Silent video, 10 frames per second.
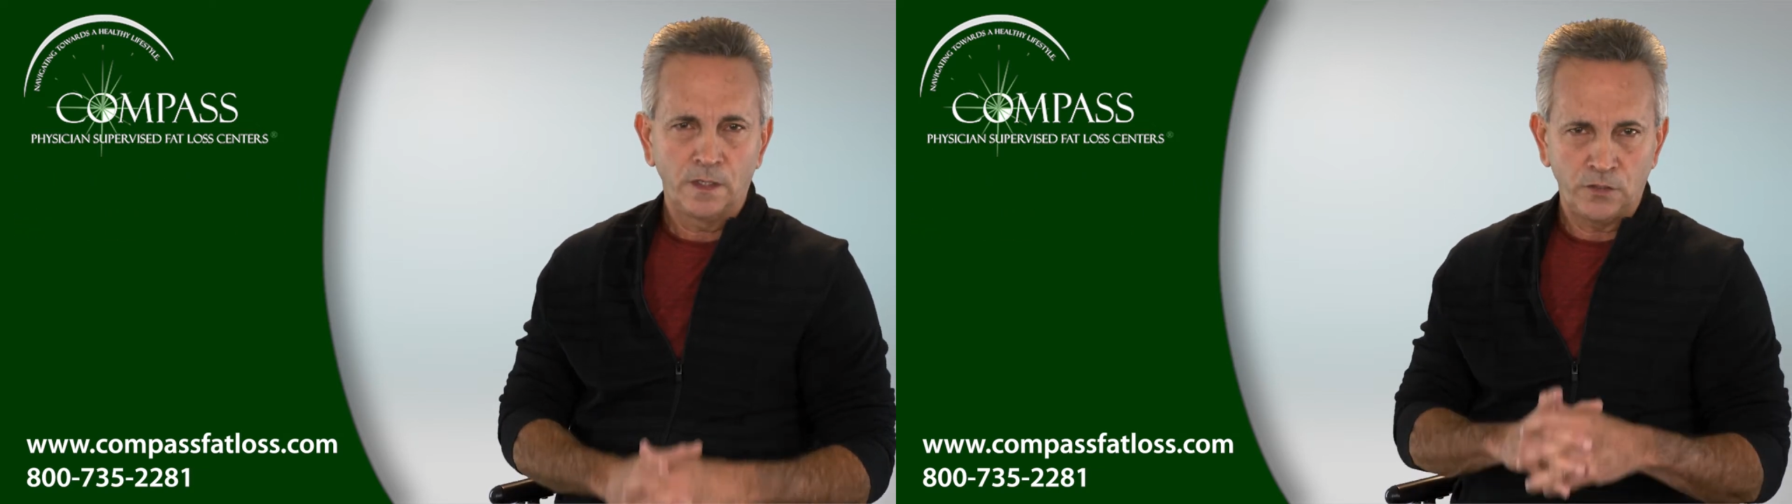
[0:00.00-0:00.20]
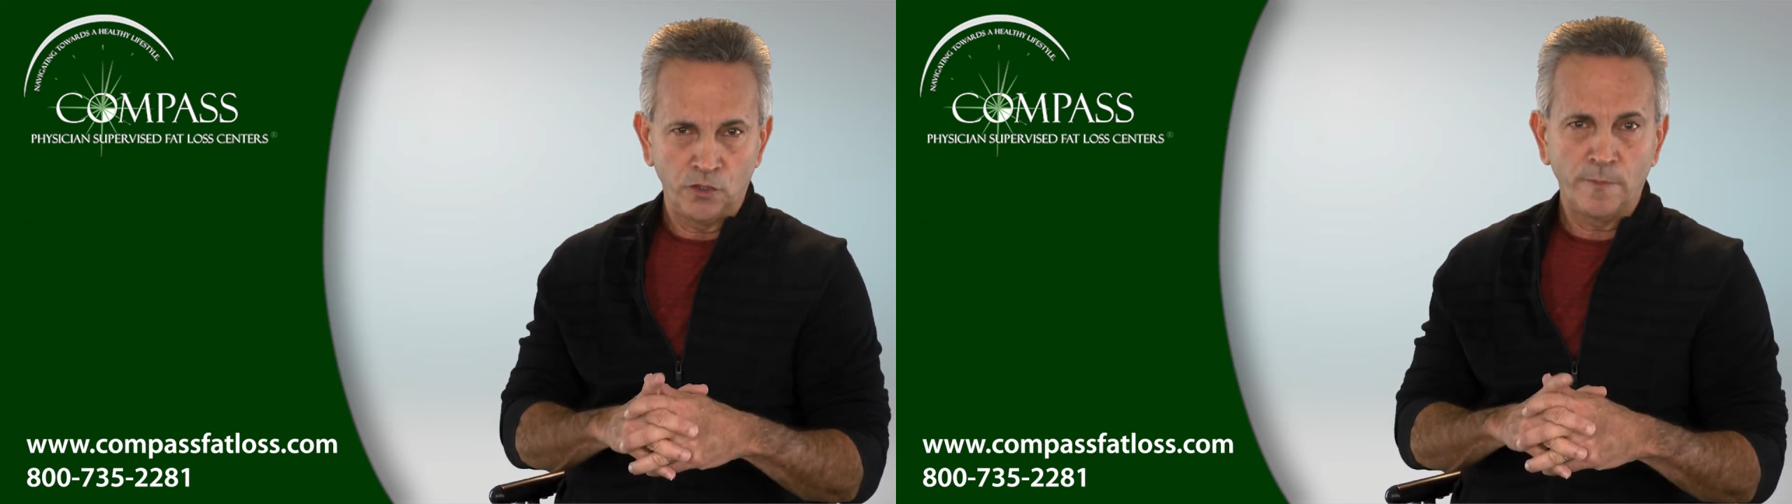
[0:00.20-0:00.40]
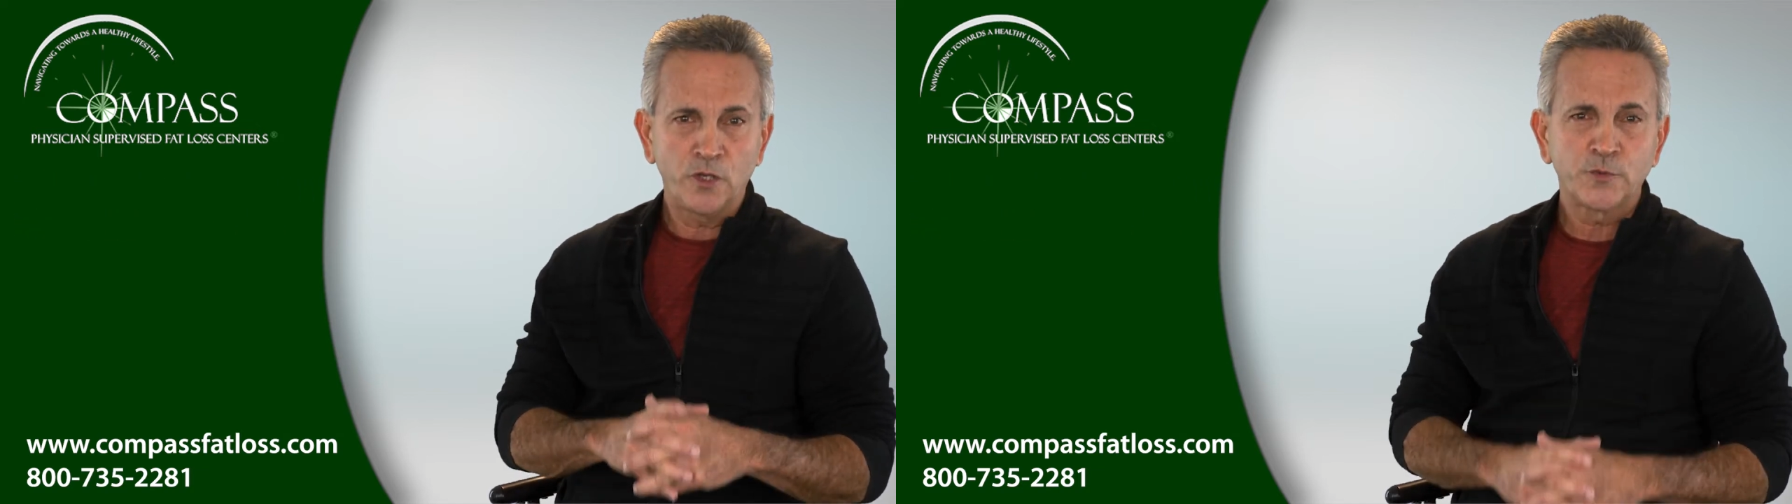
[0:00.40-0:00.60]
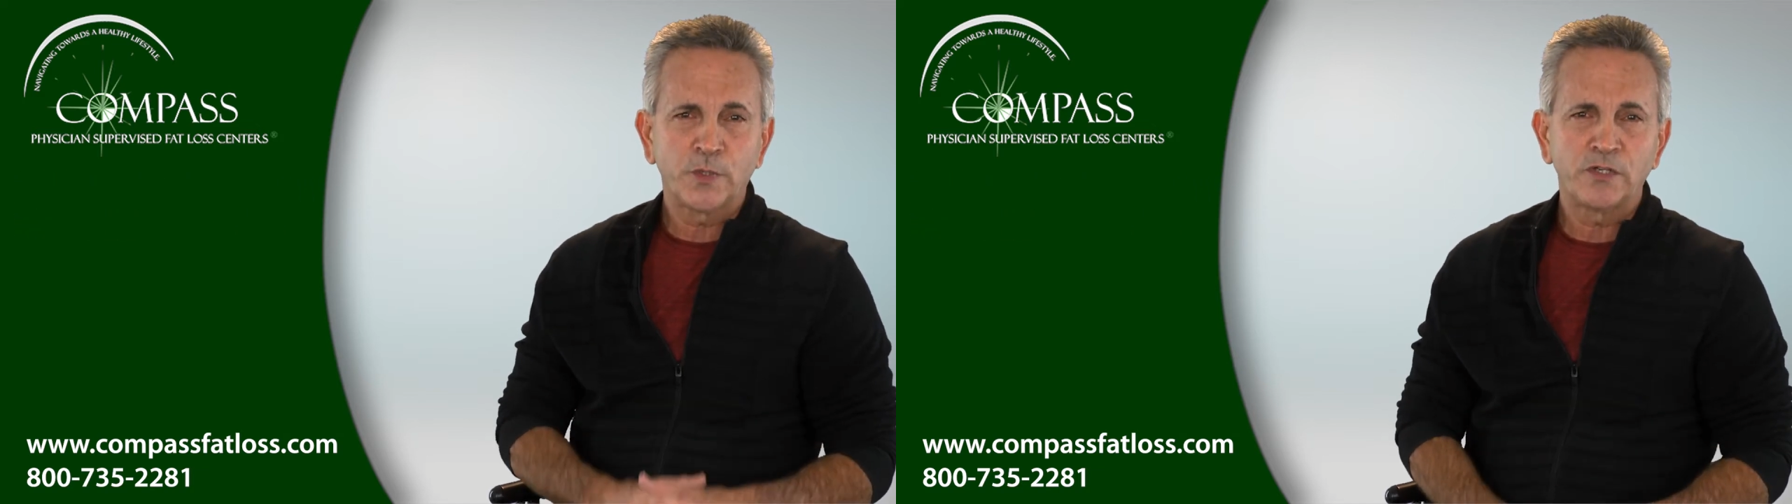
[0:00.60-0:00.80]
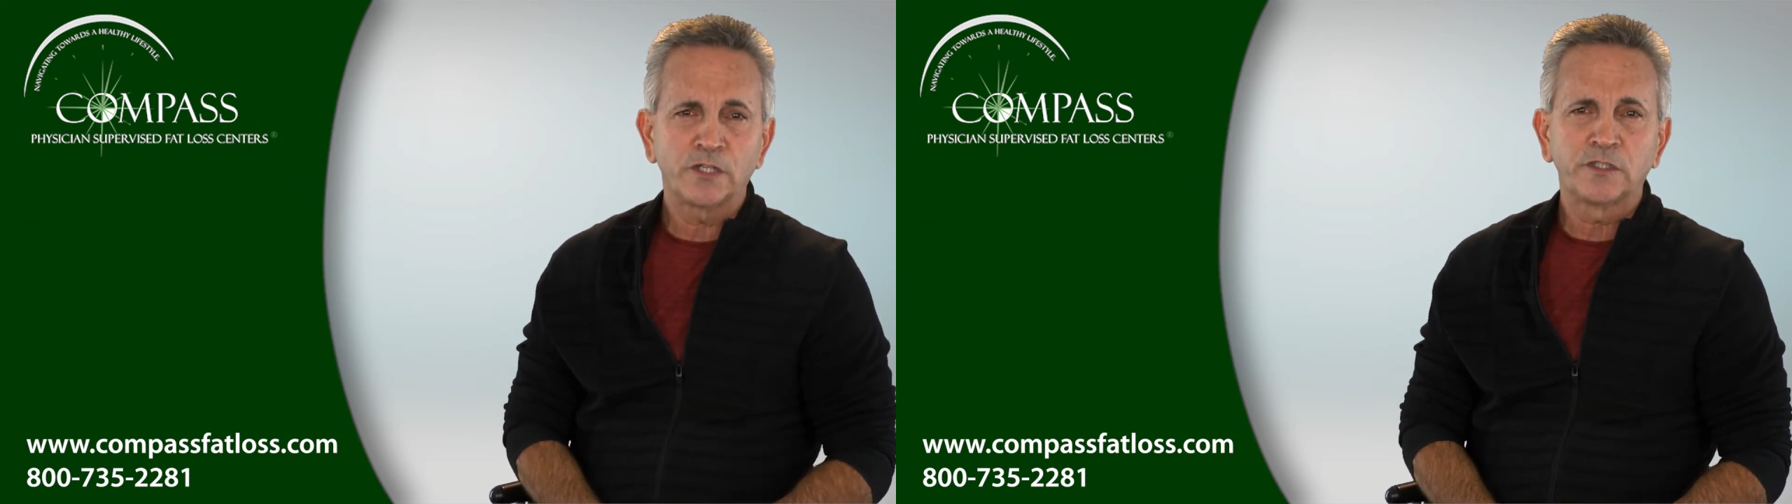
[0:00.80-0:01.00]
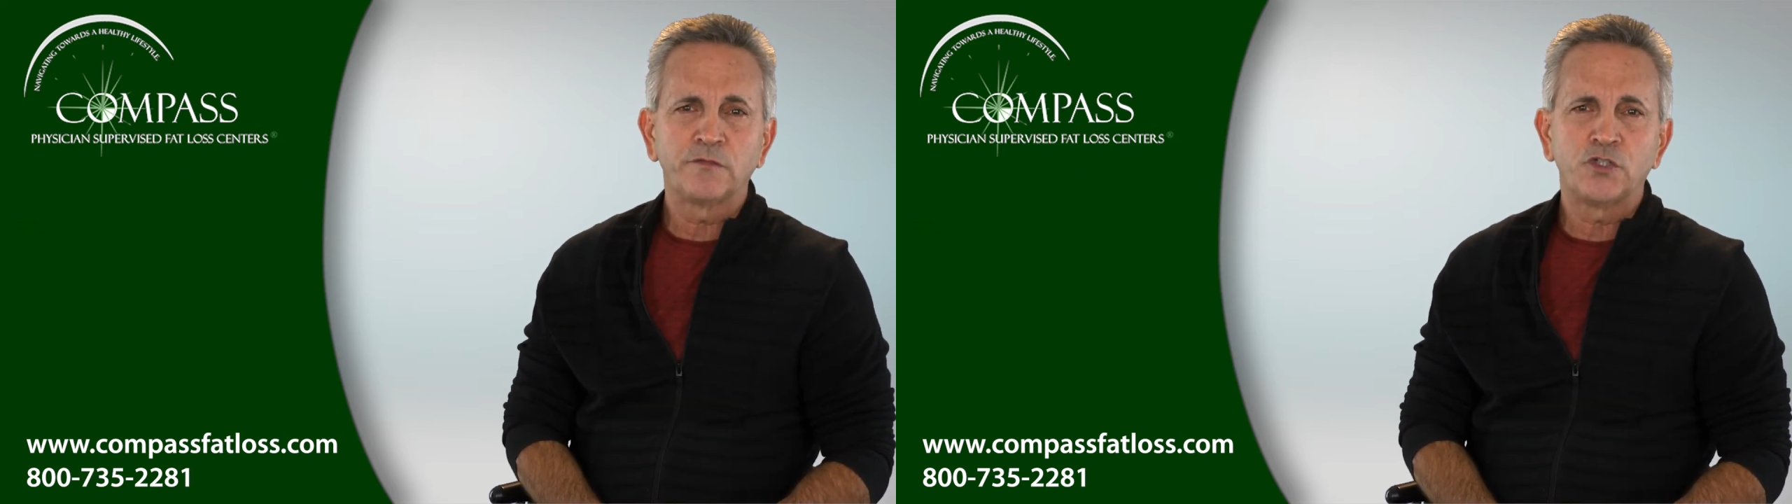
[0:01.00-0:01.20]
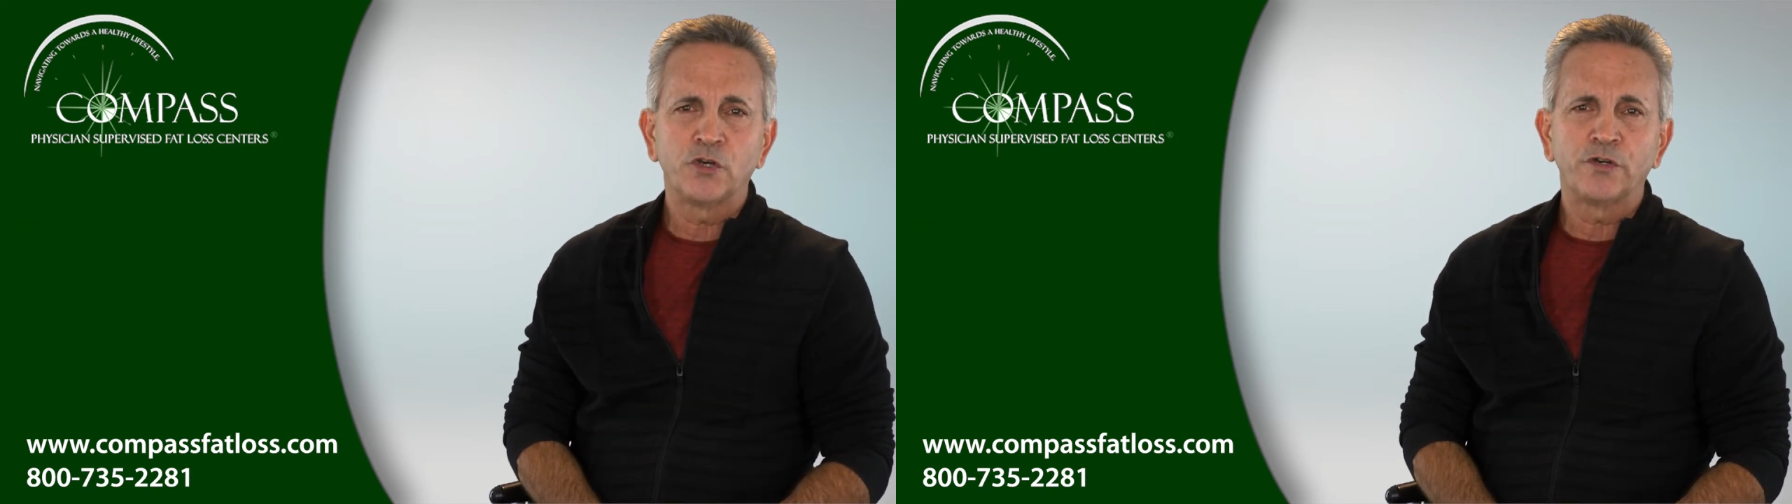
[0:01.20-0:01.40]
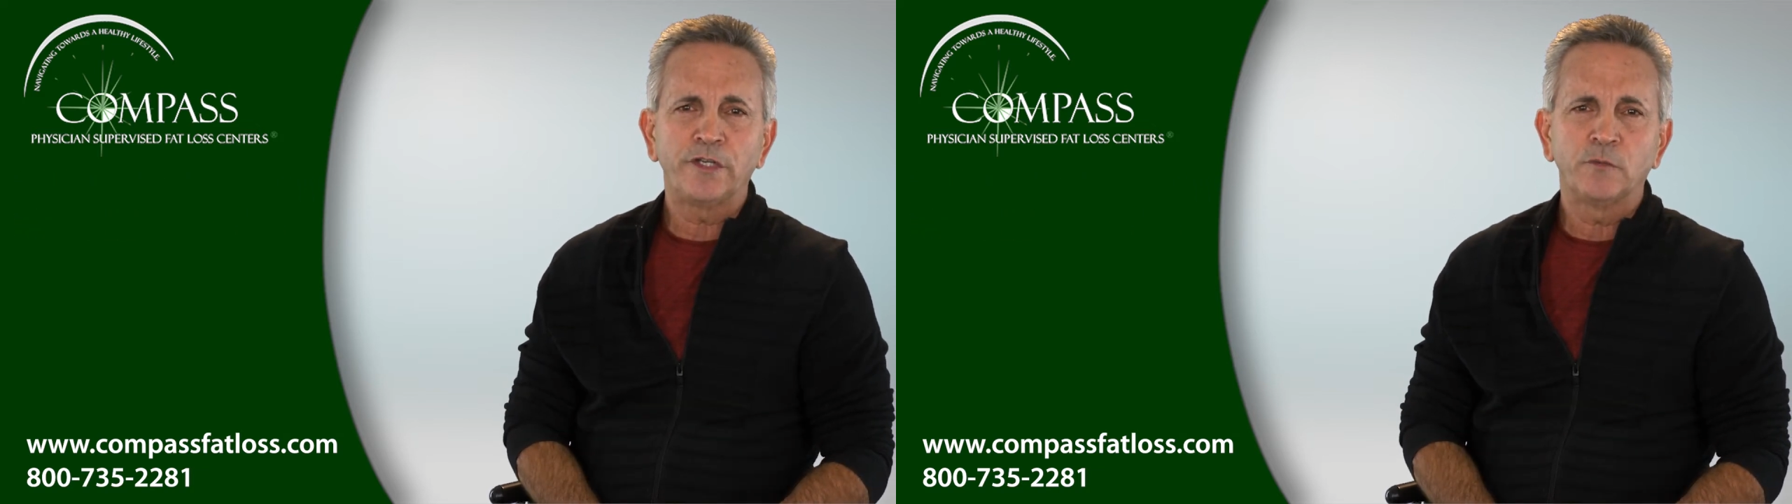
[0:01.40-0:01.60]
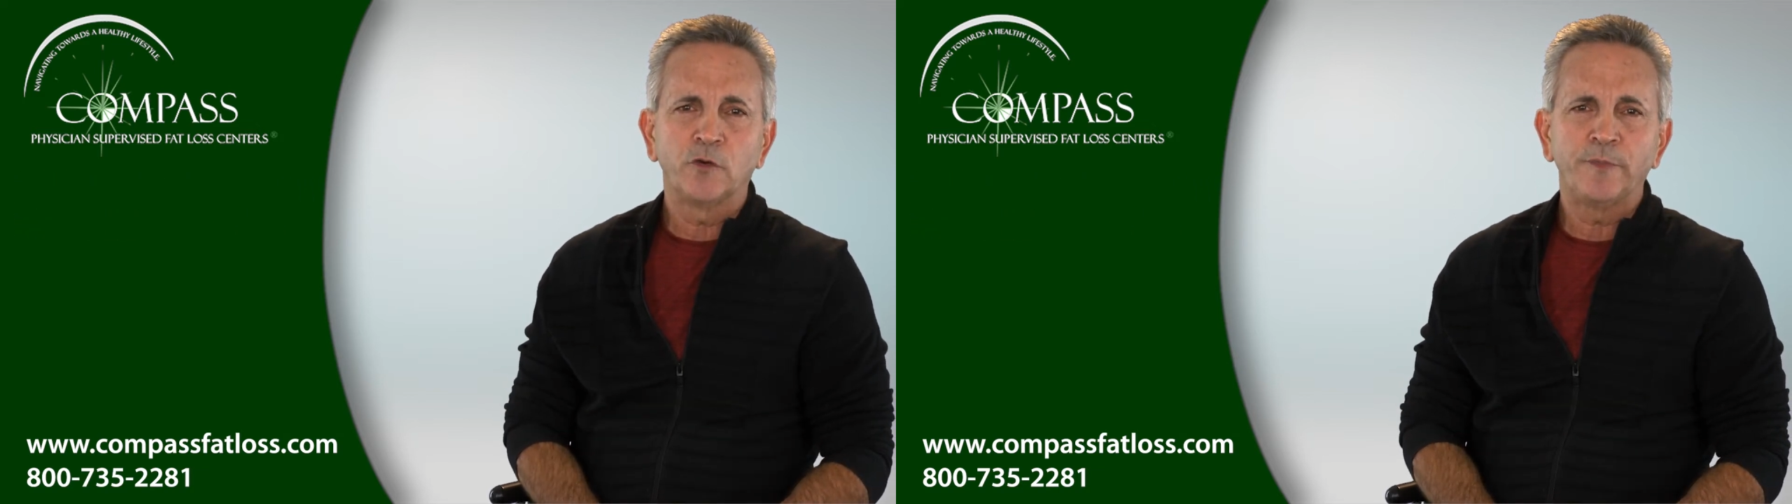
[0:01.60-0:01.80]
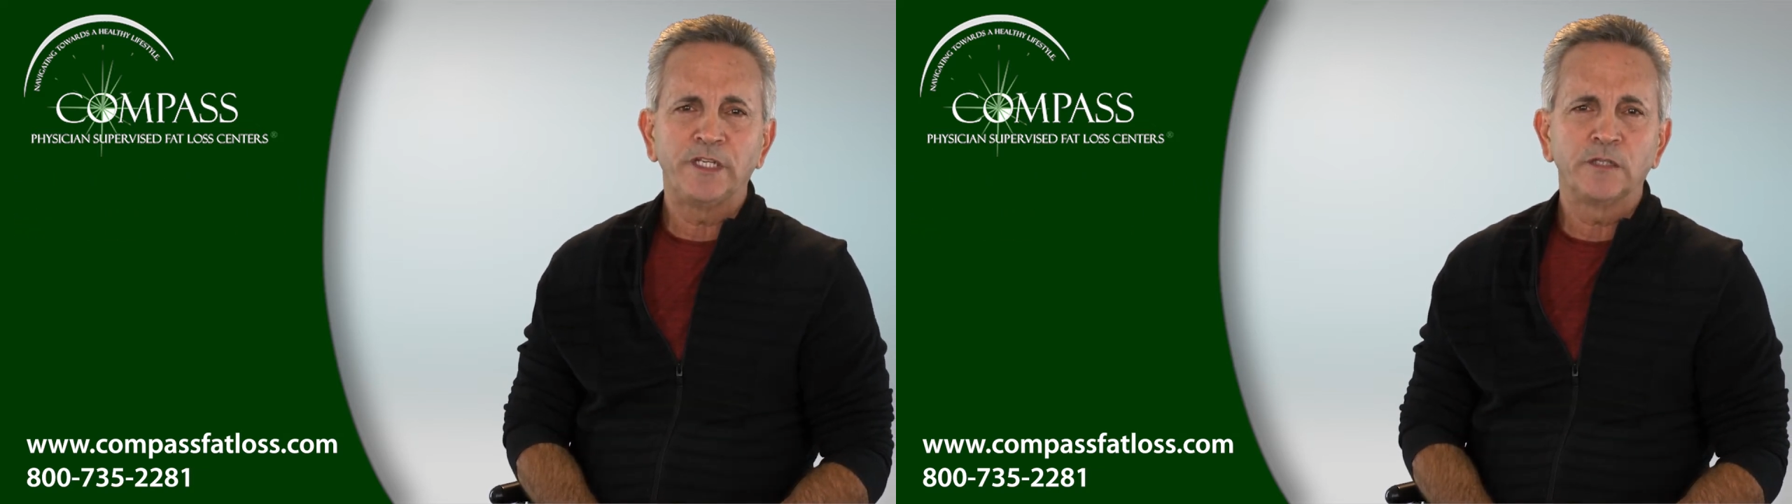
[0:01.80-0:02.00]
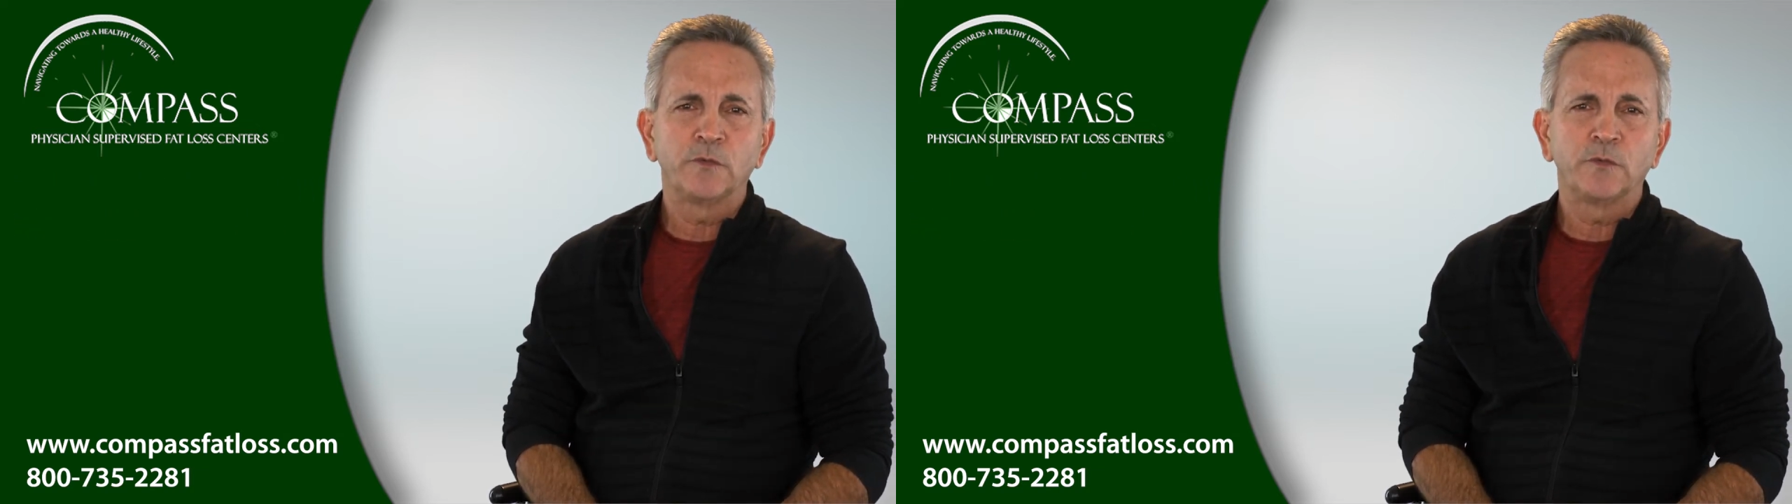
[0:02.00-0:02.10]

Your most productive journey will begin